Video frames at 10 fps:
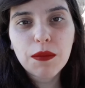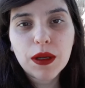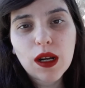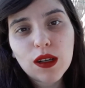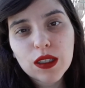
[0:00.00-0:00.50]

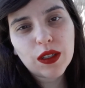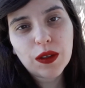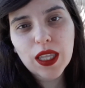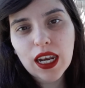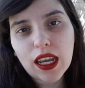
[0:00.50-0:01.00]
but
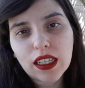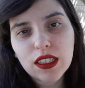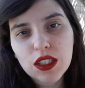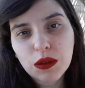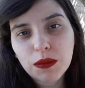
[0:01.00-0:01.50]
also that I
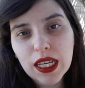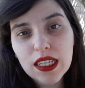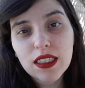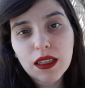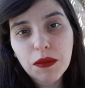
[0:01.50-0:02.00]
can do my
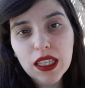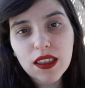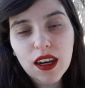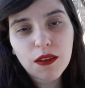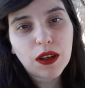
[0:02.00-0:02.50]
segment
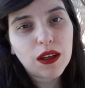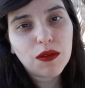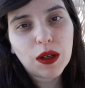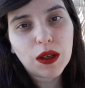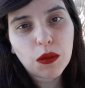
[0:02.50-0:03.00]
that I find
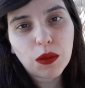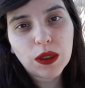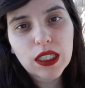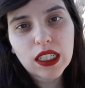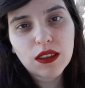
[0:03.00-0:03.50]
very
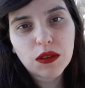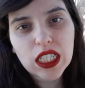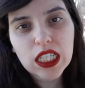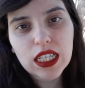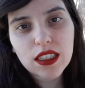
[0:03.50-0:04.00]
important,
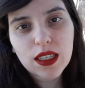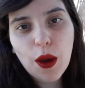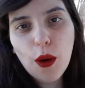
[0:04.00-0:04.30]
which is,